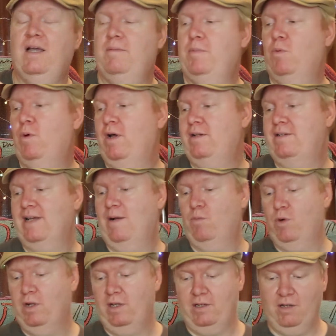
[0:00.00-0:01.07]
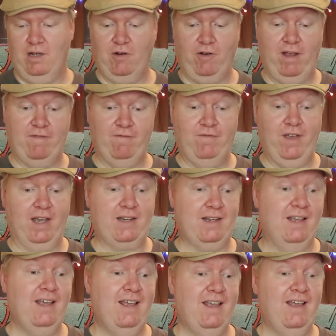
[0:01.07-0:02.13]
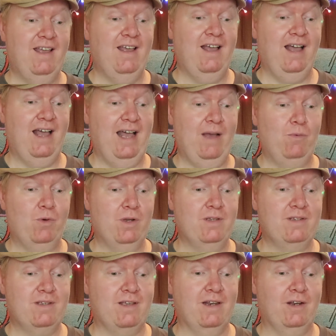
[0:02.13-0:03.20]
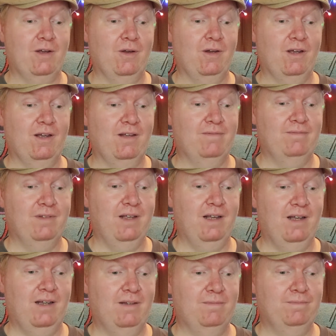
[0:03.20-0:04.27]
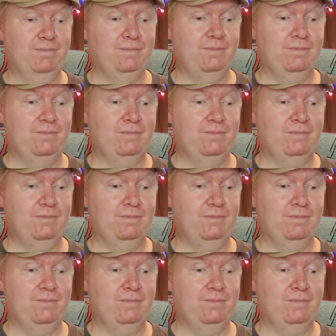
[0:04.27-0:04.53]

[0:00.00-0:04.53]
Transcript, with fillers: I've been wanting Tom Welling's autograph. In fact, I was going to go to um,